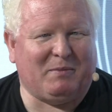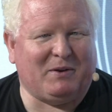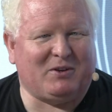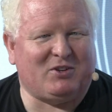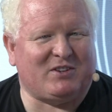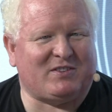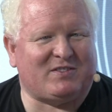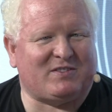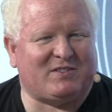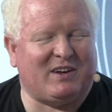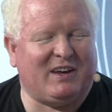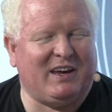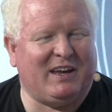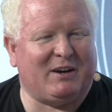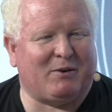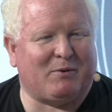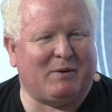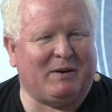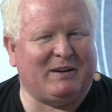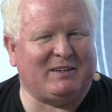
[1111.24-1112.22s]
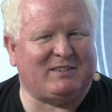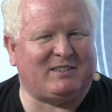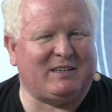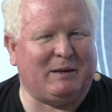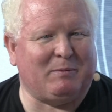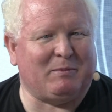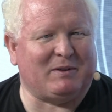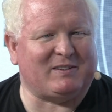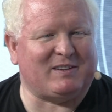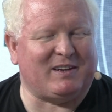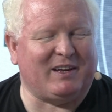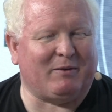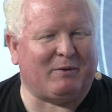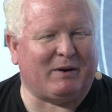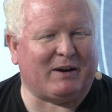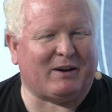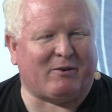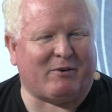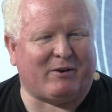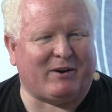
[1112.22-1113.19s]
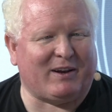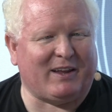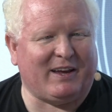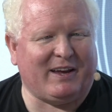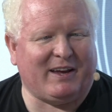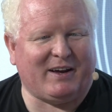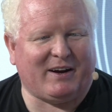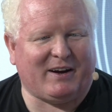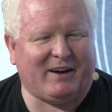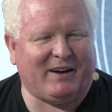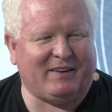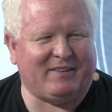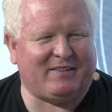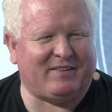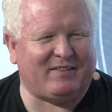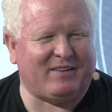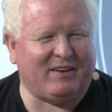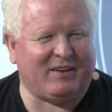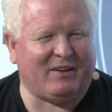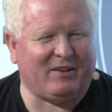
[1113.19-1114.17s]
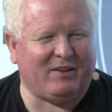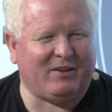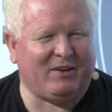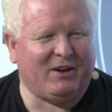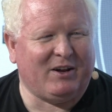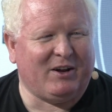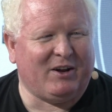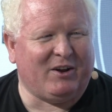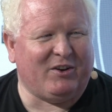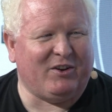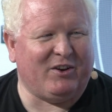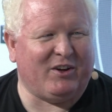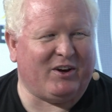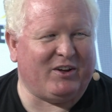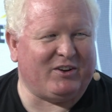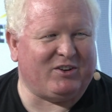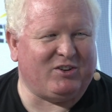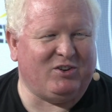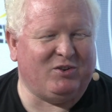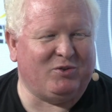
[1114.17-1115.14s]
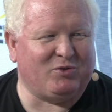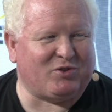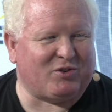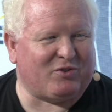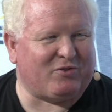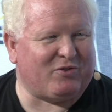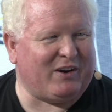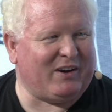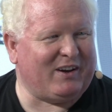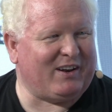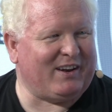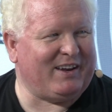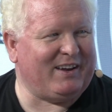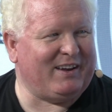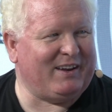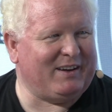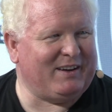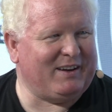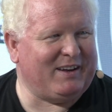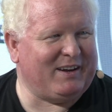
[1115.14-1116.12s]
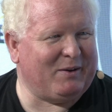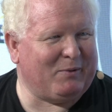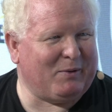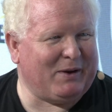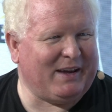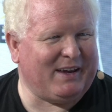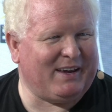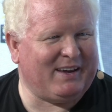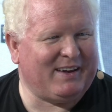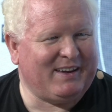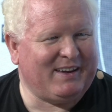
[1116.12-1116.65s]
but just seamlessly, right? Currently, AI is still not user-friendly in a way.